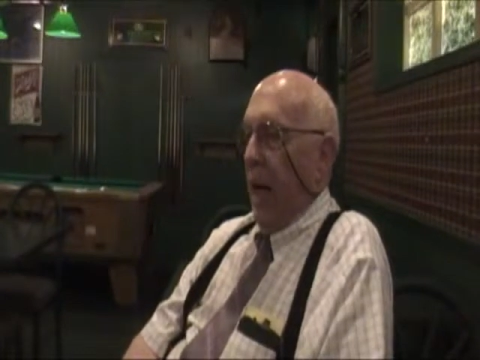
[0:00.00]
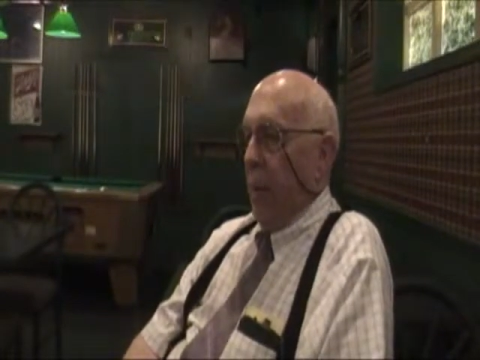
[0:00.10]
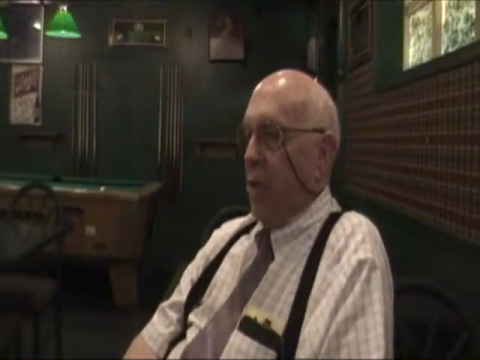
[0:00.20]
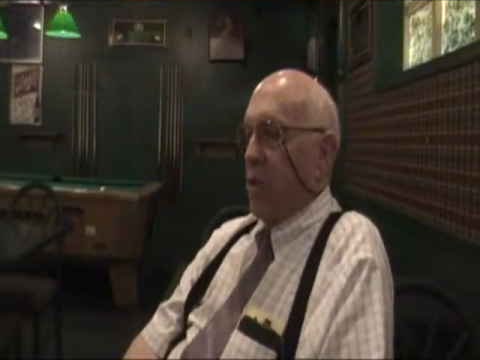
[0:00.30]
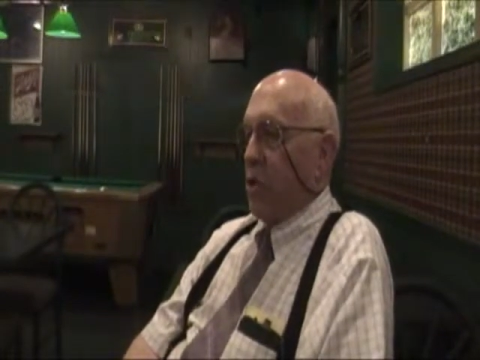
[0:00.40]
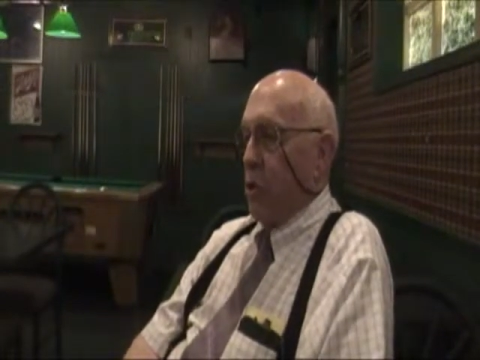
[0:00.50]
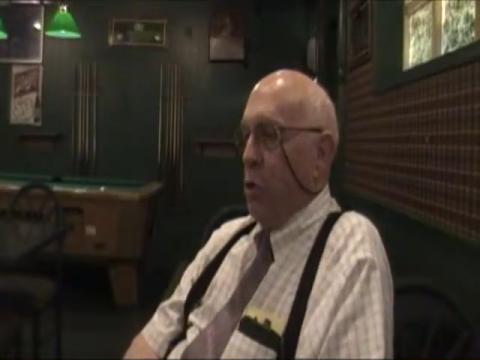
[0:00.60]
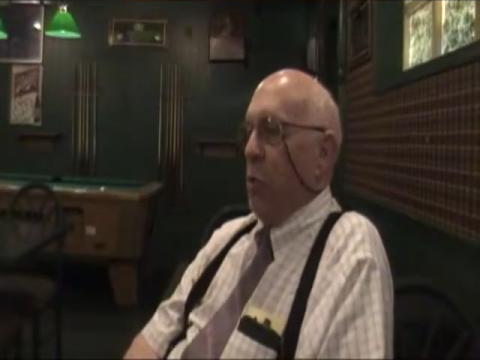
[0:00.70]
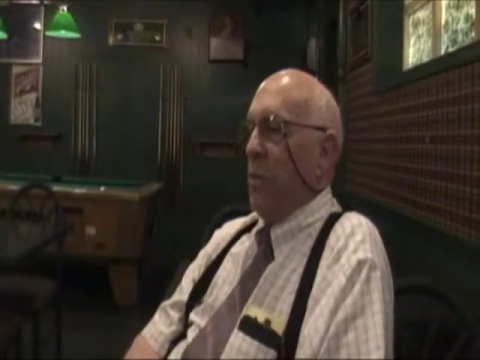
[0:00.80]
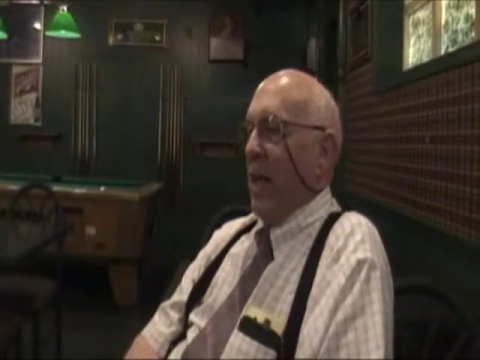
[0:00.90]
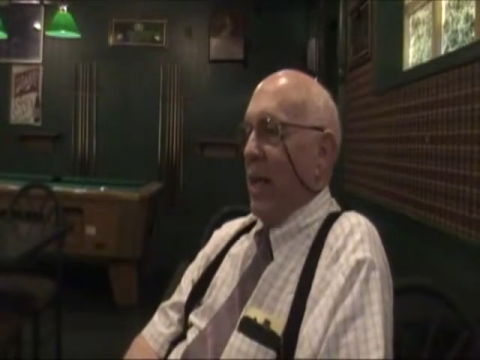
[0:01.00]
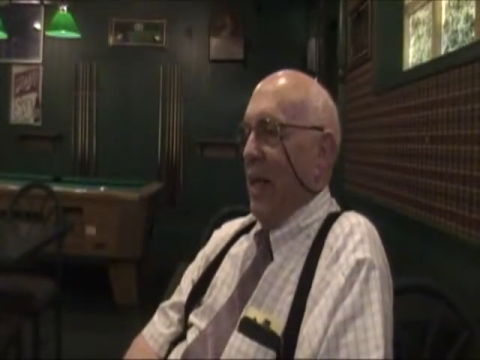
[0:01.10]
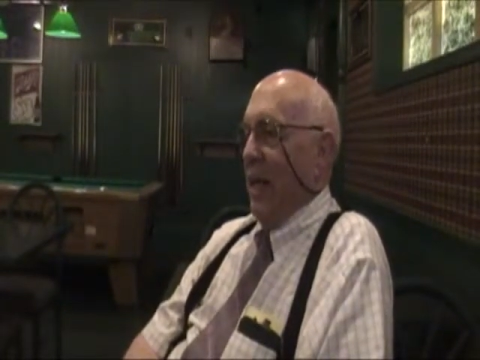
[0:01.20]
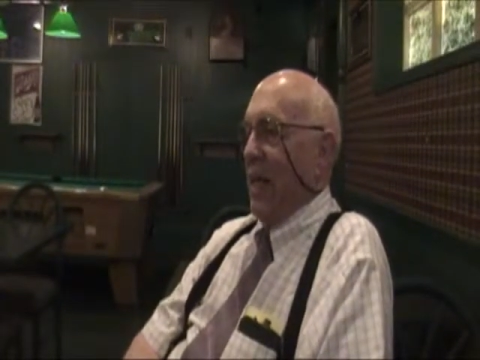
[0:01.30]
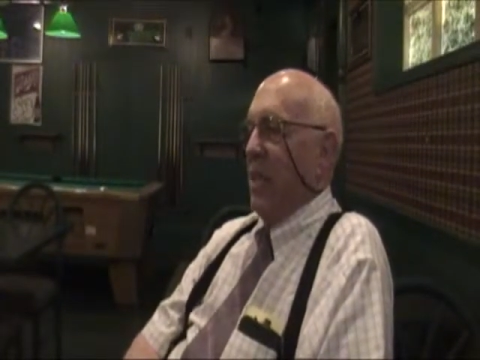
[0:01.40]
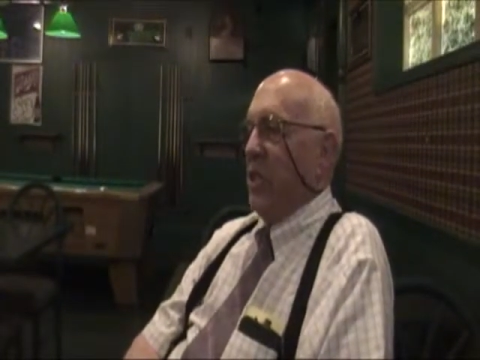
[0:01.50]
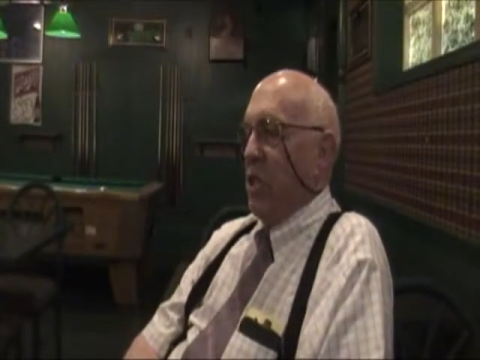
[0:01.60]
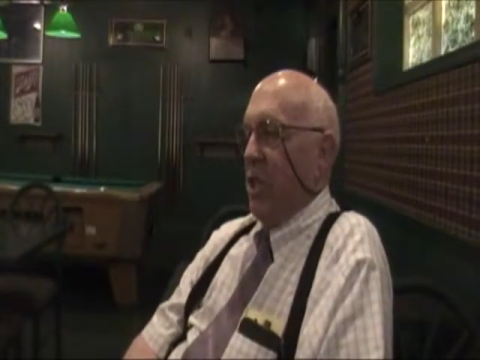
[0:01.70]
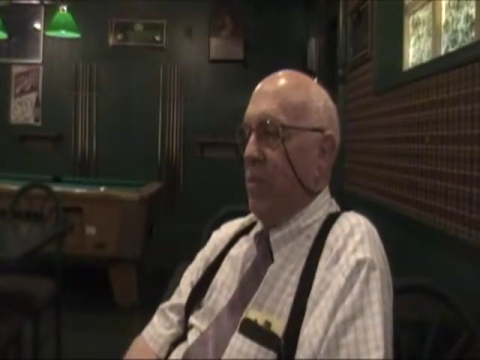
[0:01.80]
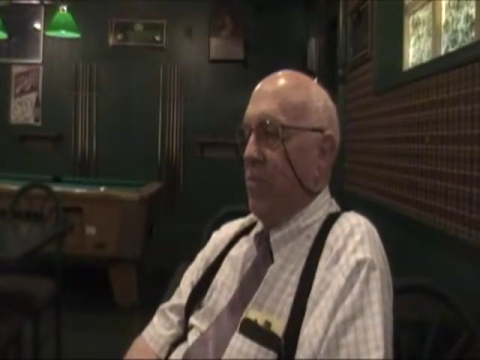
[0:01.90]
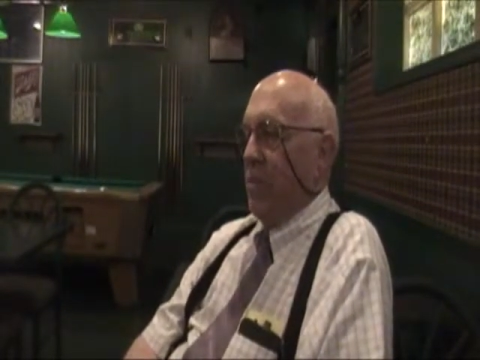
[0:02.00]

I would assume that English